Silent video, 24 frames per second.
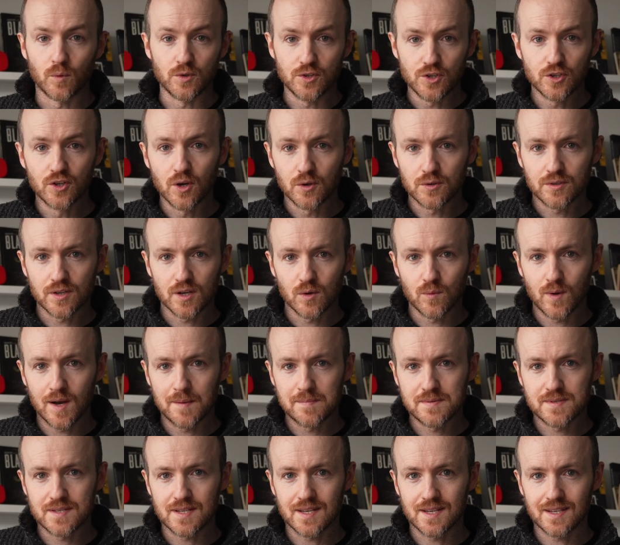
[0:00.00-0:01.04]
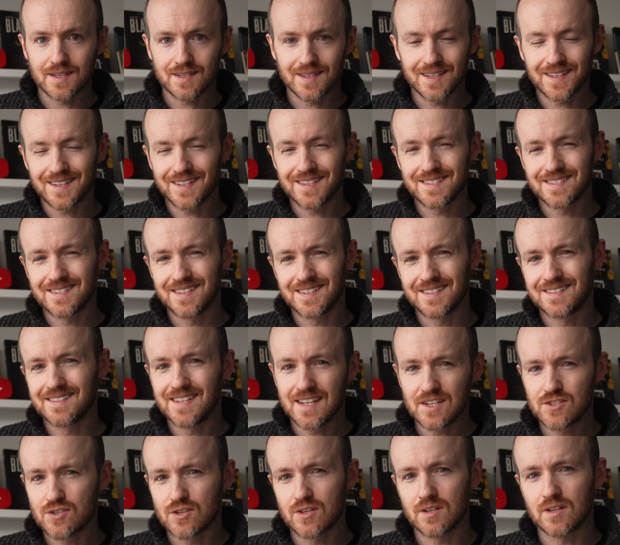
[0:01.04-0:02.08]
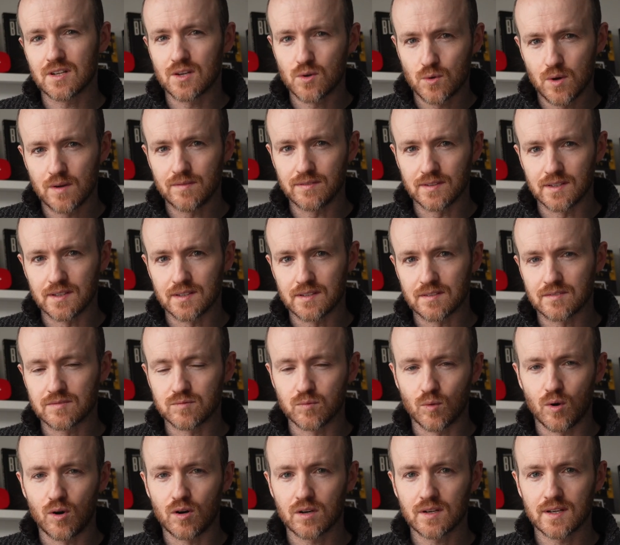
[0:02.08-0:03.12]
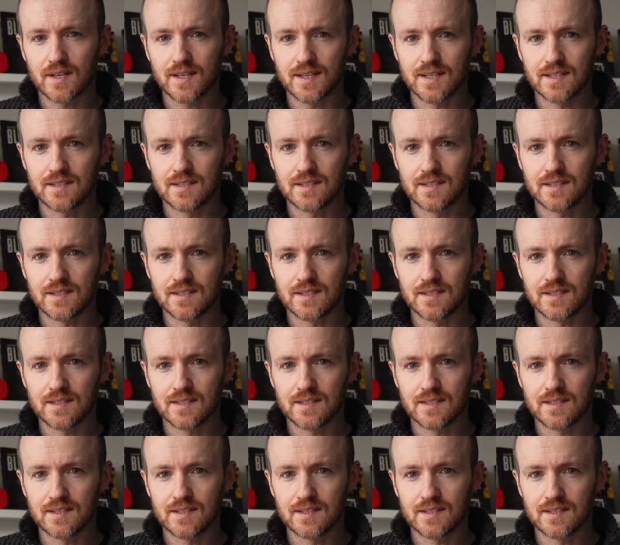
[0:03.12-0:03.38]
When you go to a website, it is the digital equivalent of walking